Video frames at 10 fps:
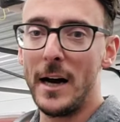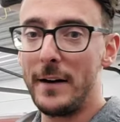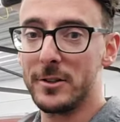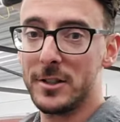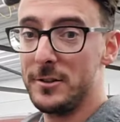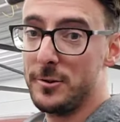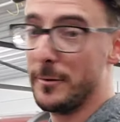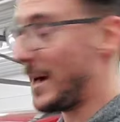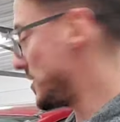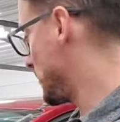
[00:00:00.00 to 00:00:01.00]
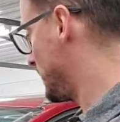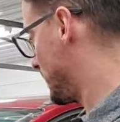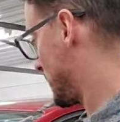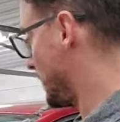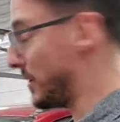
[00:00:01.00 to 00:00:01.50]
obviously, as you would
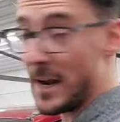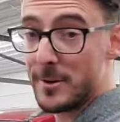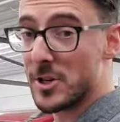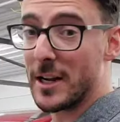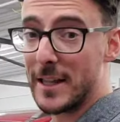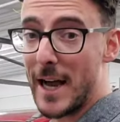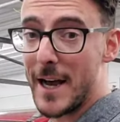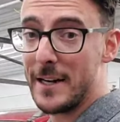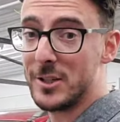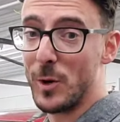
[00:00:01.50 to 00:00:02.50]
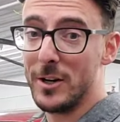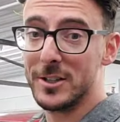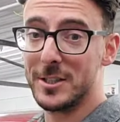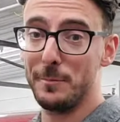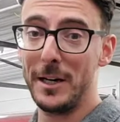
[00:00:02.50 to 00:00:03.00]
imagine, some damage like that, as well
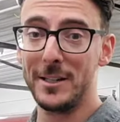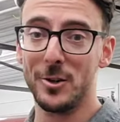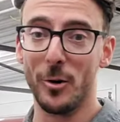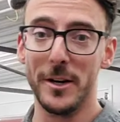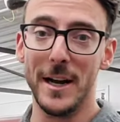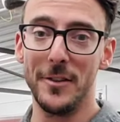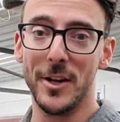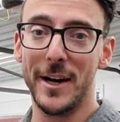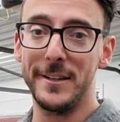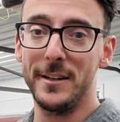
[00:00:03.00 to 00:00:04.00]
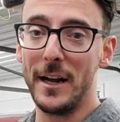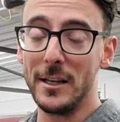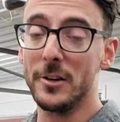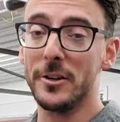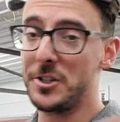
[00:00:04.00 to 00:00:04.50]
as the big door dent that I
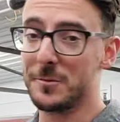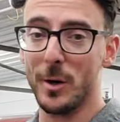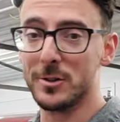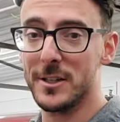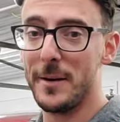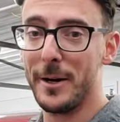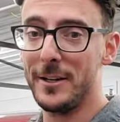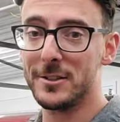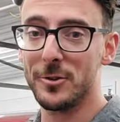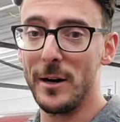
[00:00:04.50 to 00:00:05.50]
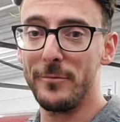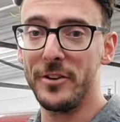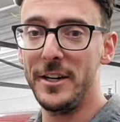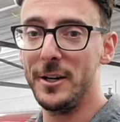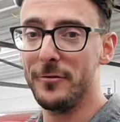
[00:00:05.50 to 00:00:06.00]
literally just posted on my Instagram
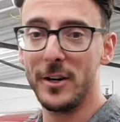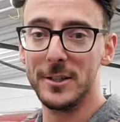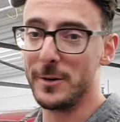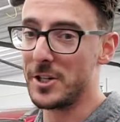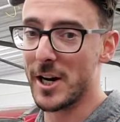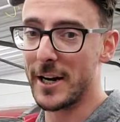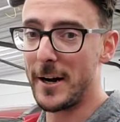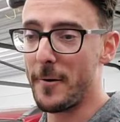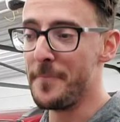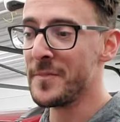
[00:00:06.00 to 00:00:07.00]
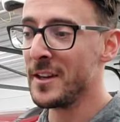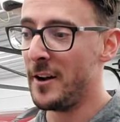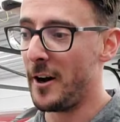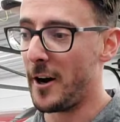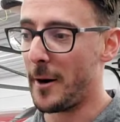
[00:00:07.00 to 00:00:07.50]
feed here, if you guys want to check it out.
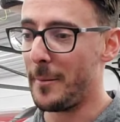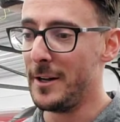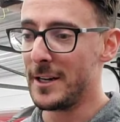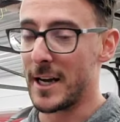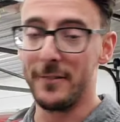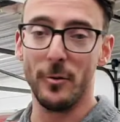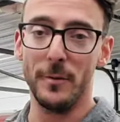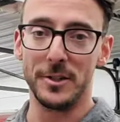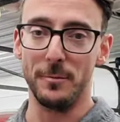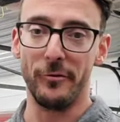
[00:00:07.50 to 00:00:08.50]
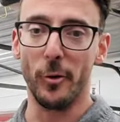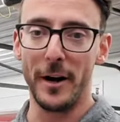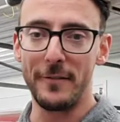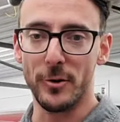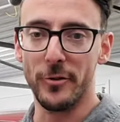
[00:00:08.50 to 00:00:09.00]
It's a before
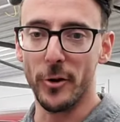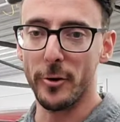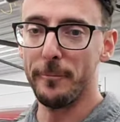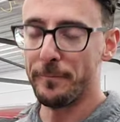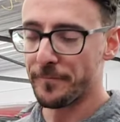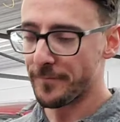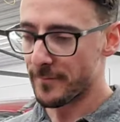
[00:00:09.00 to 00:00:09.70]
and after photo.